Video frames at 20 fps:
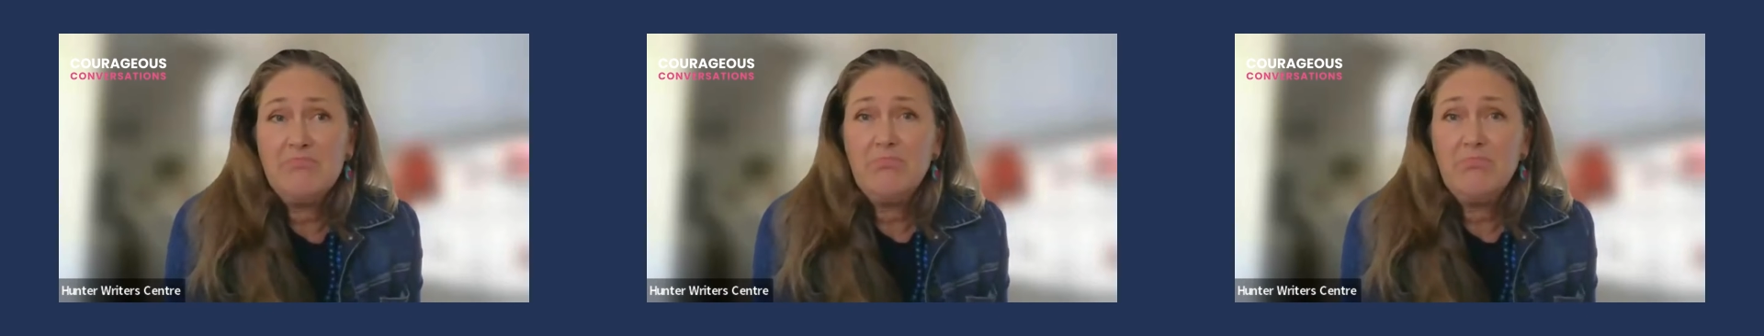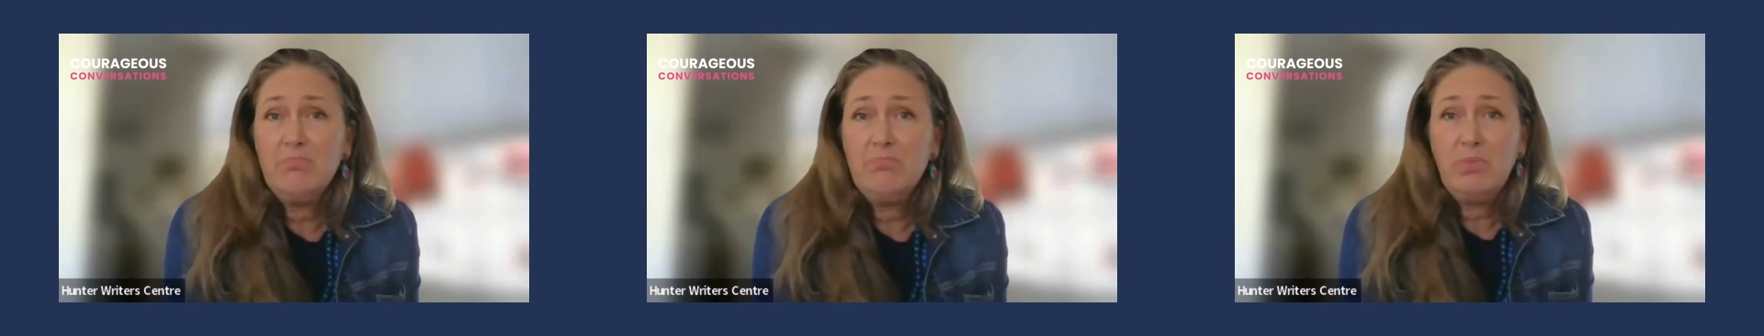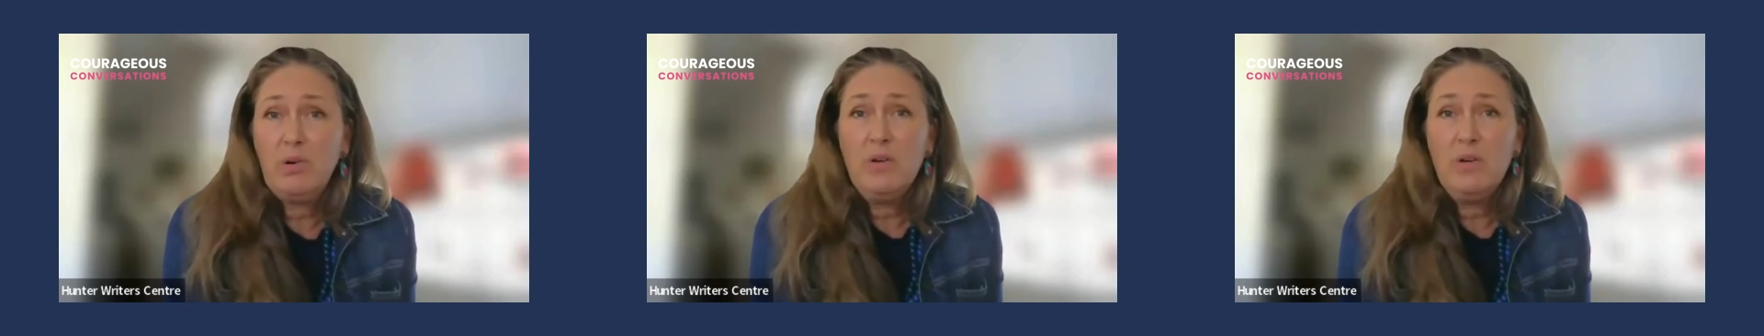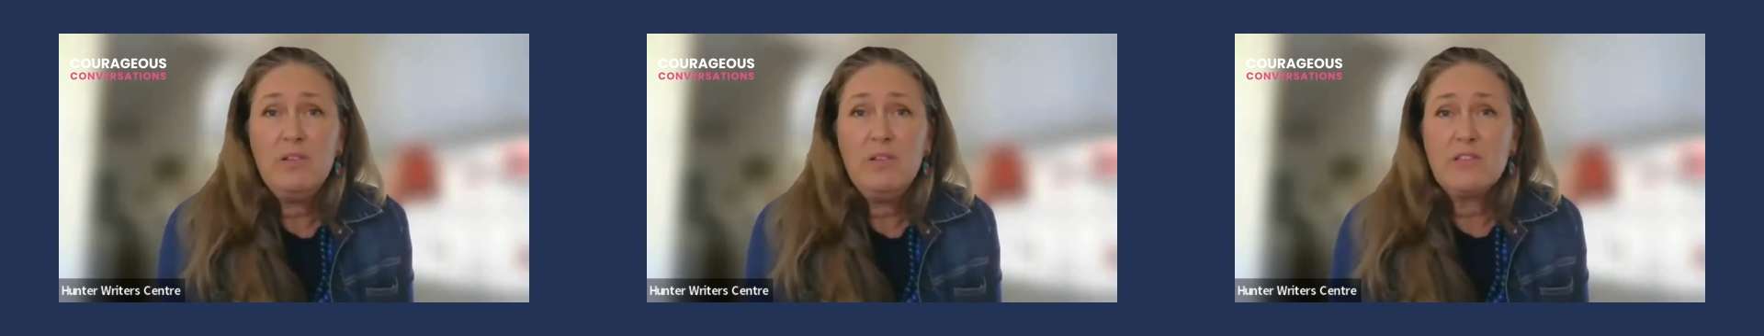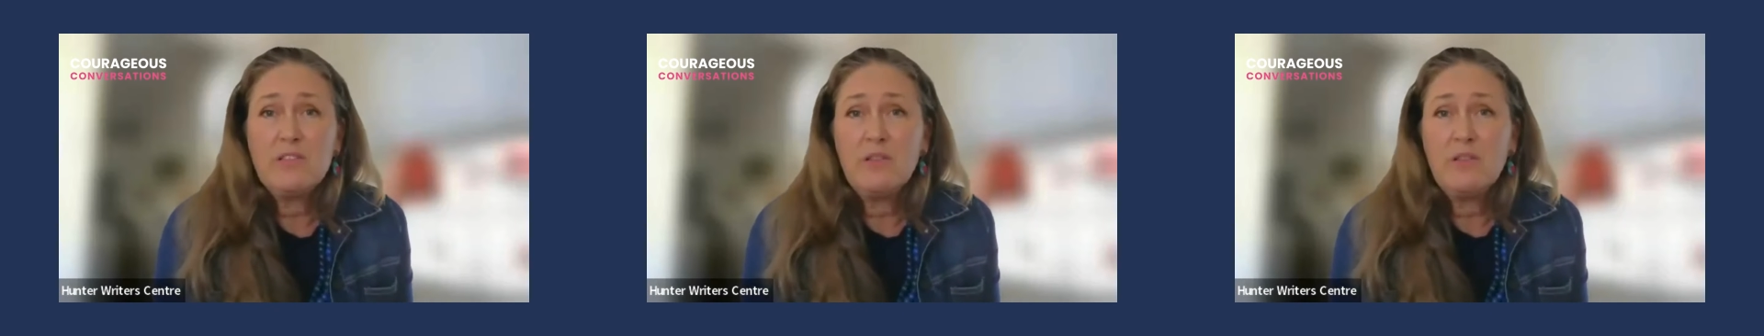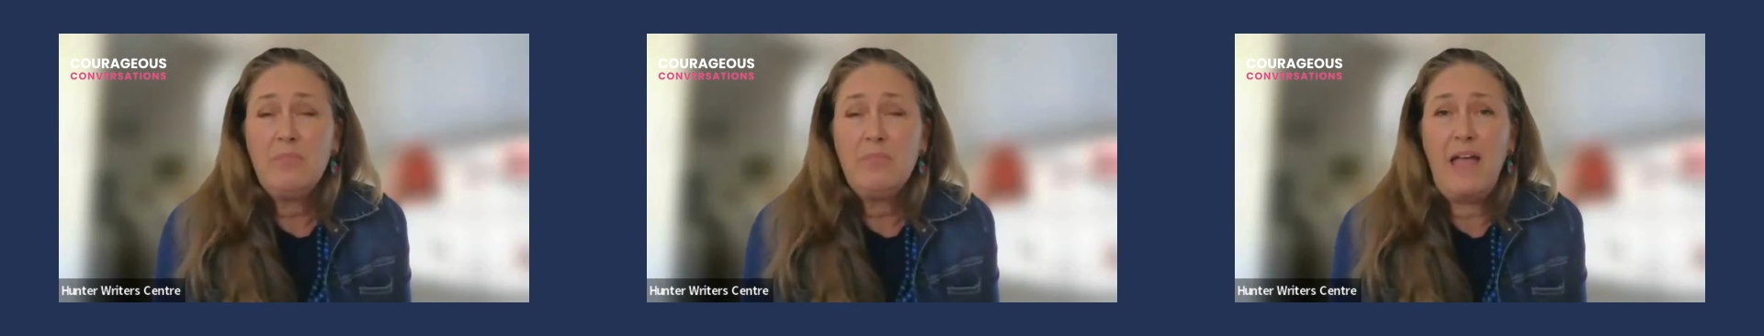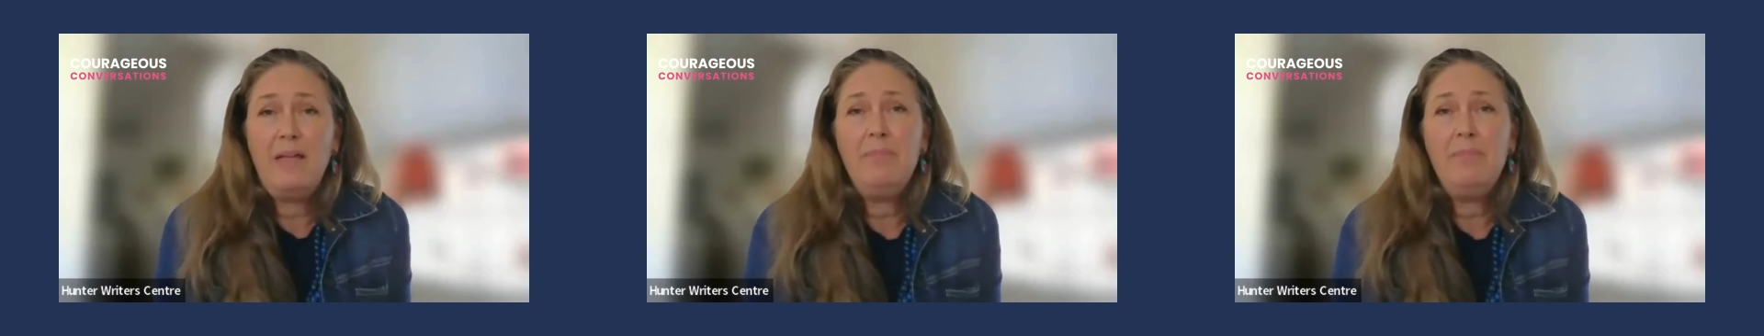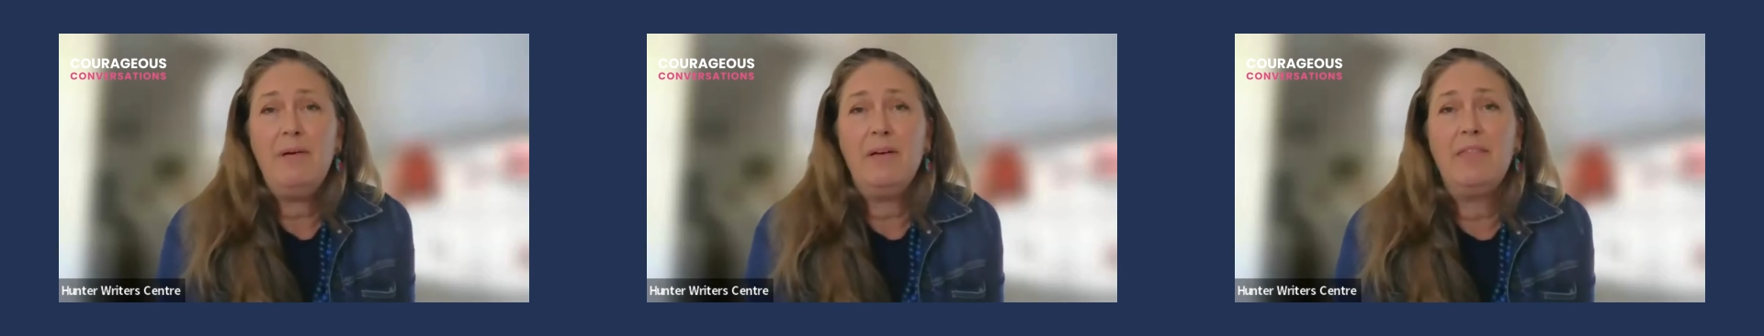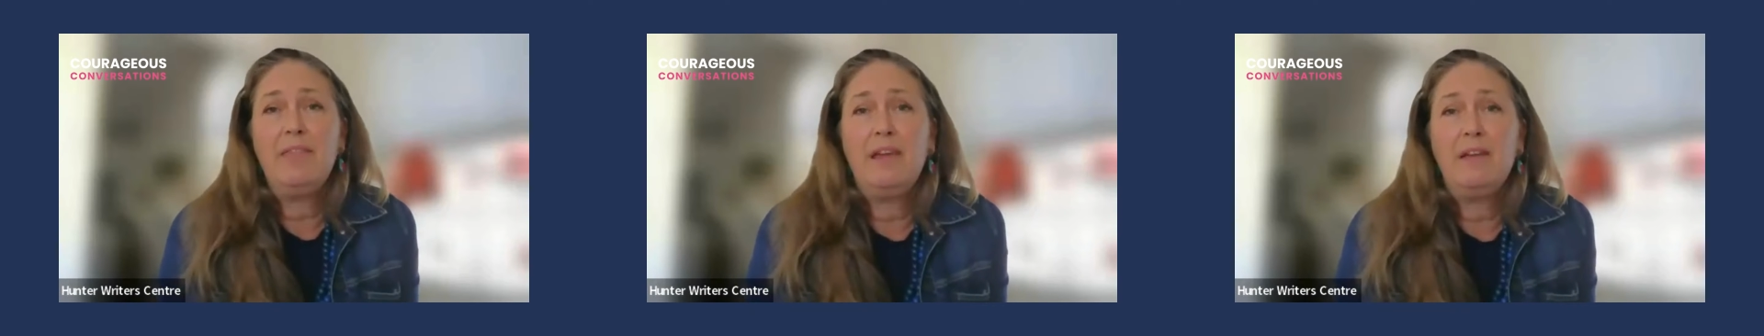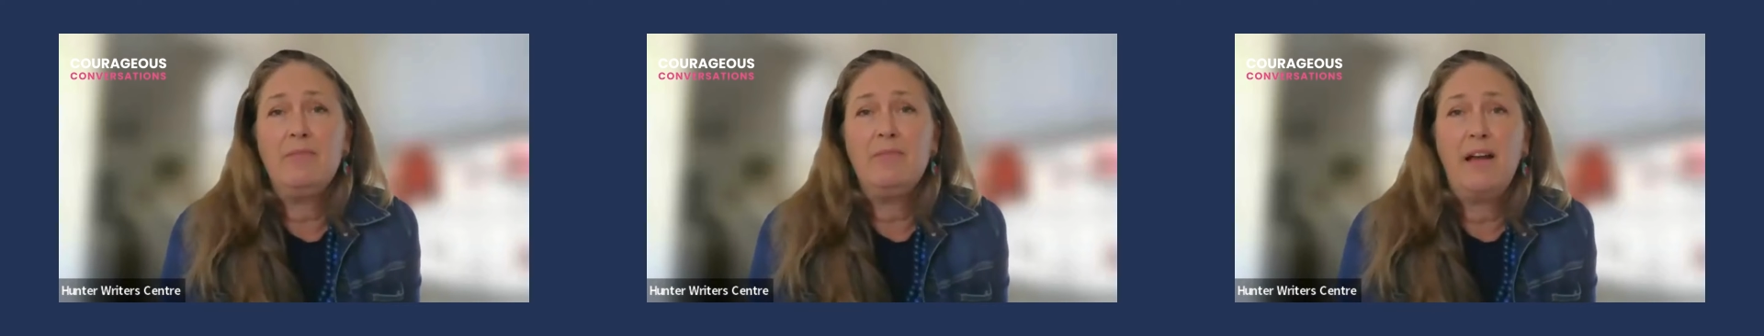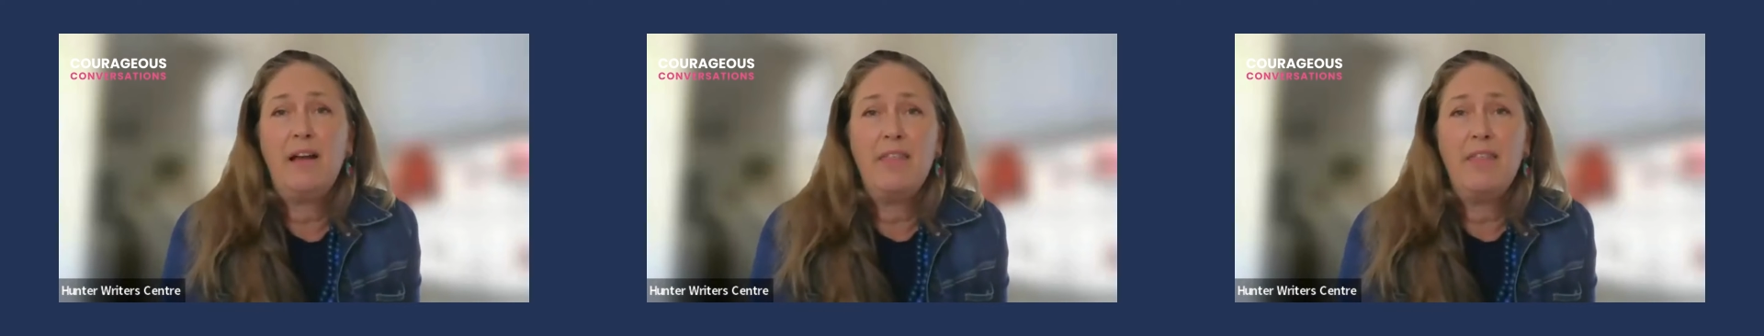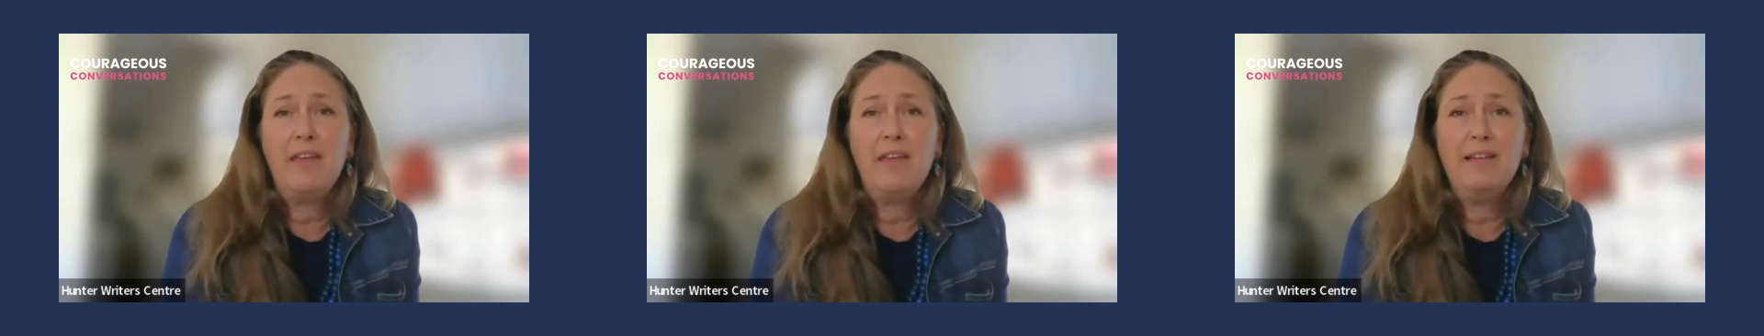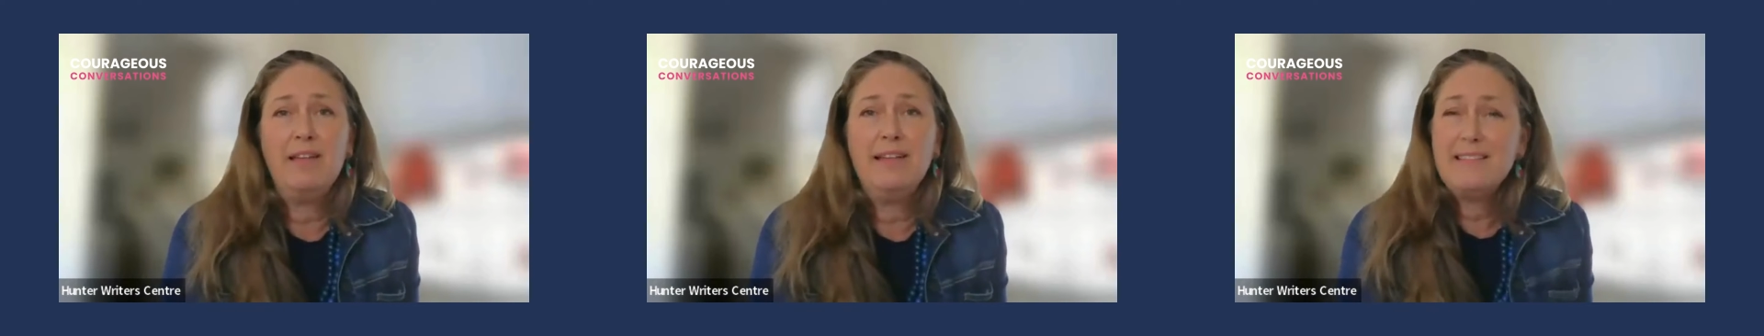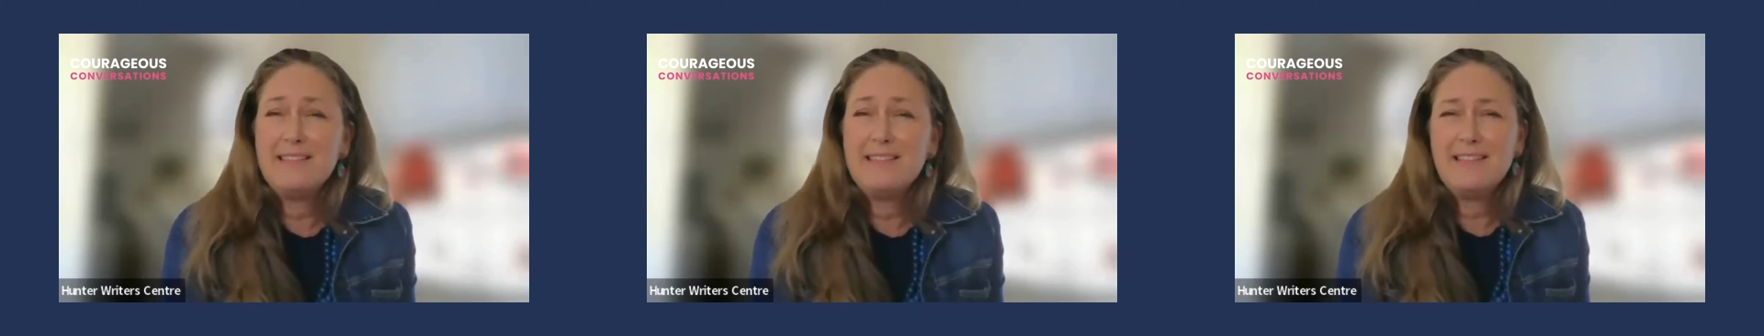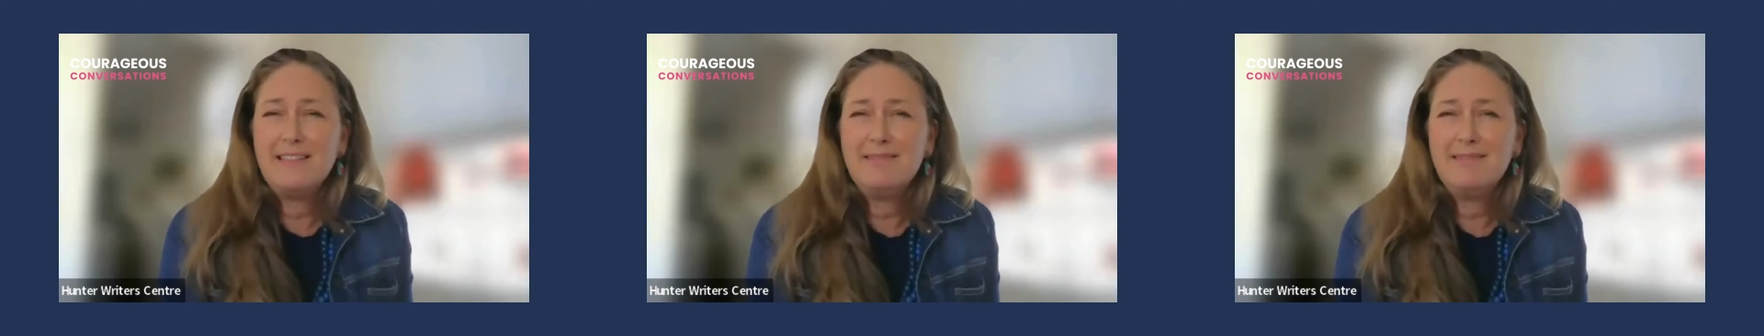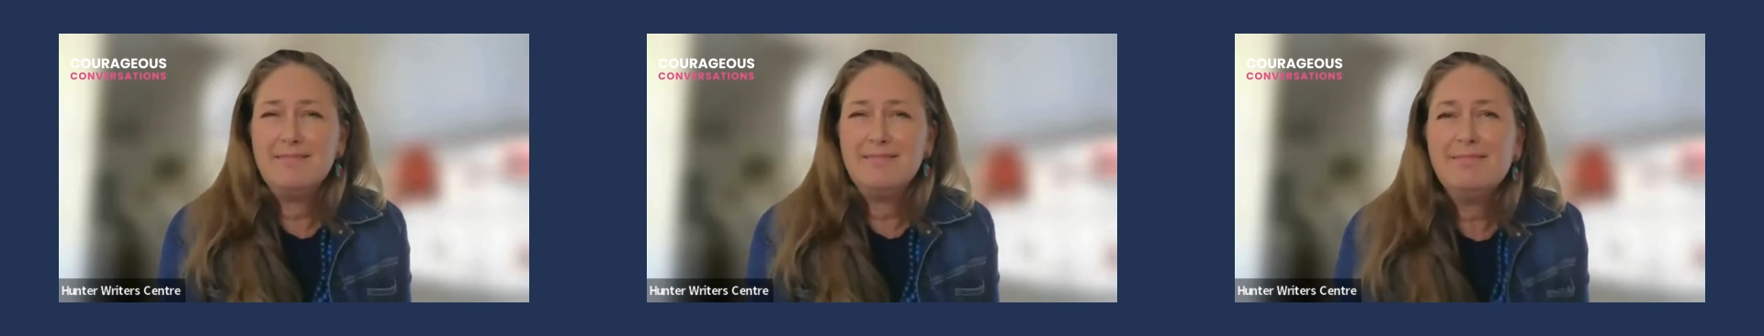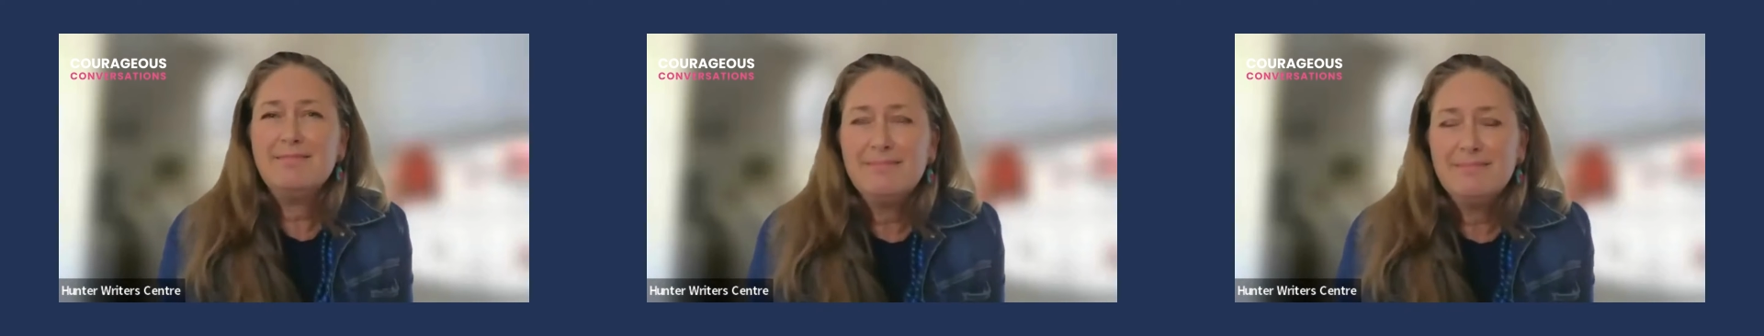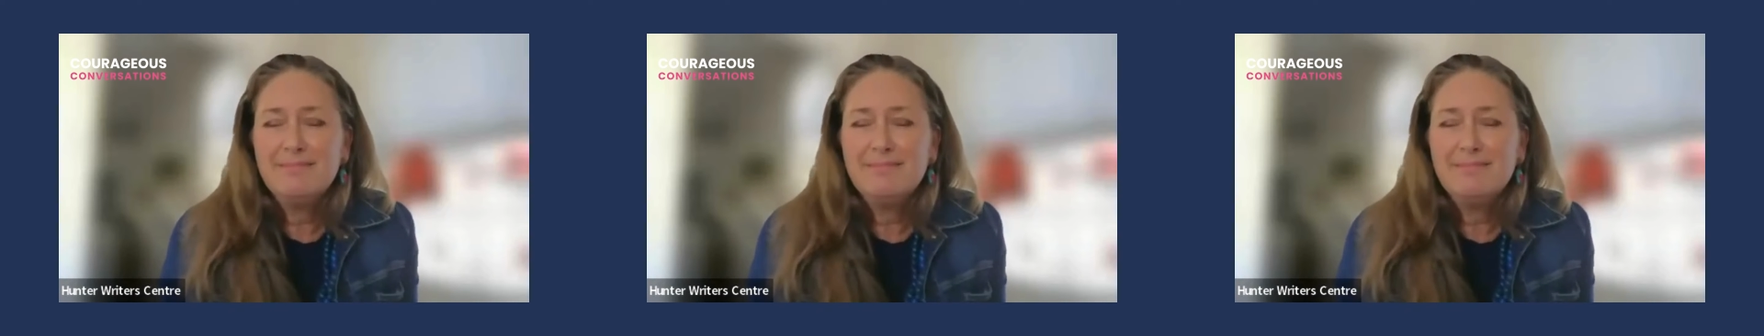words on paper, they'd rather listen.